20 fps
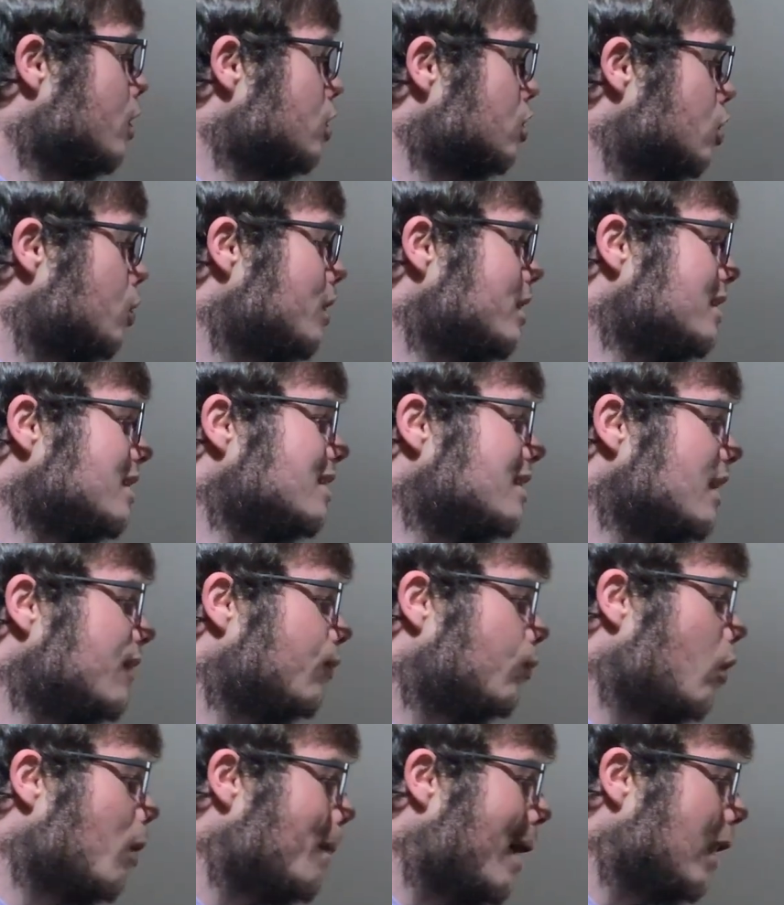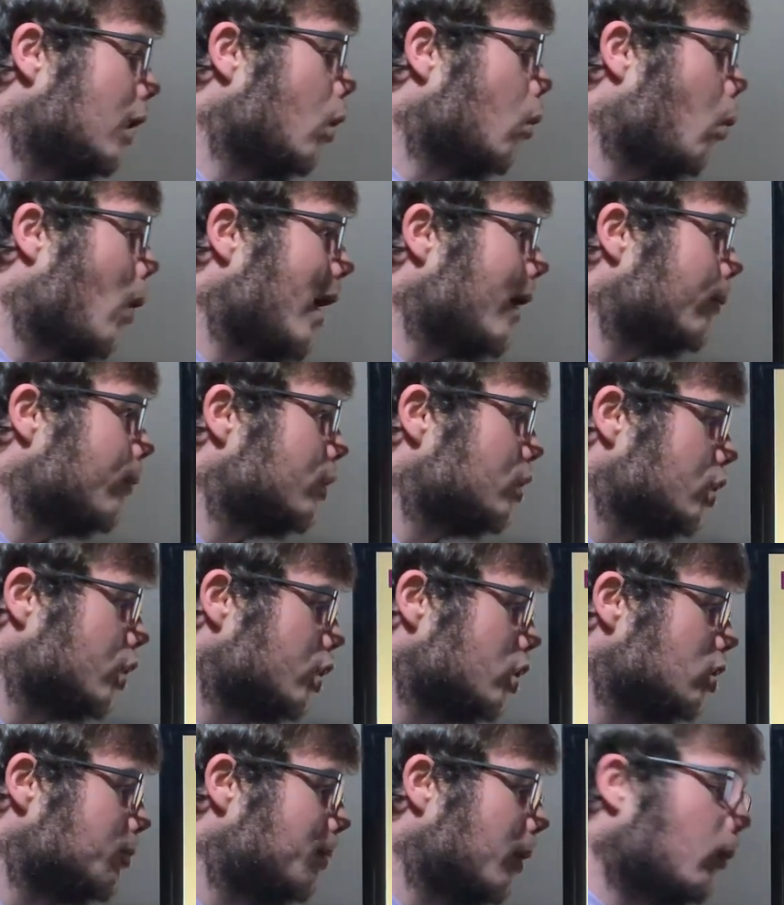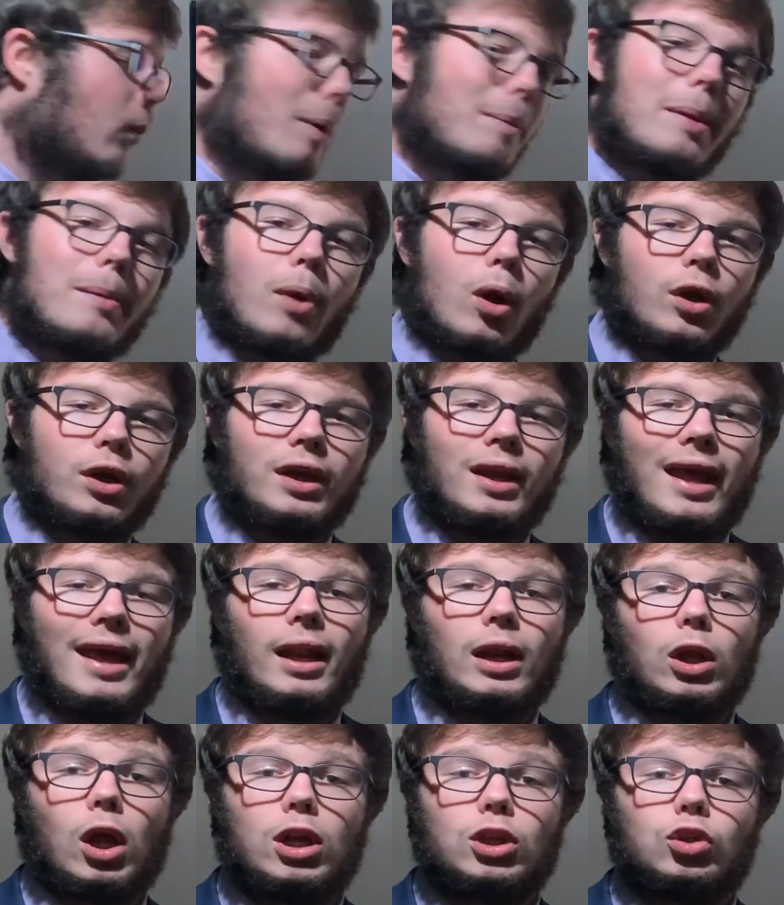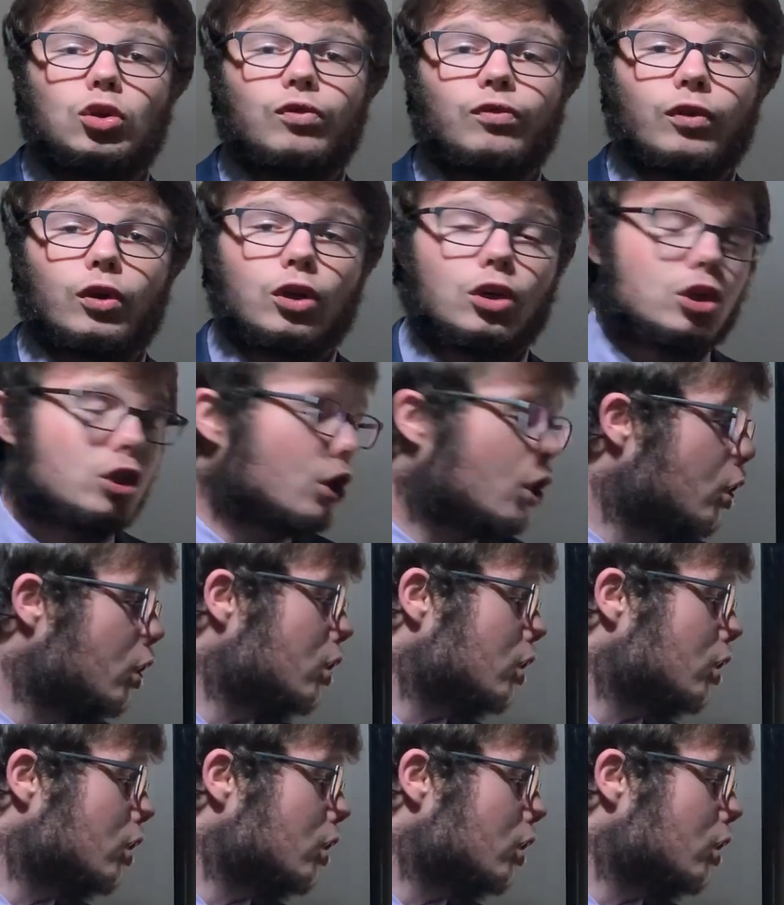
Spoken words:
So this is if Romello White returns, but Remy Martin and Alonzo Verge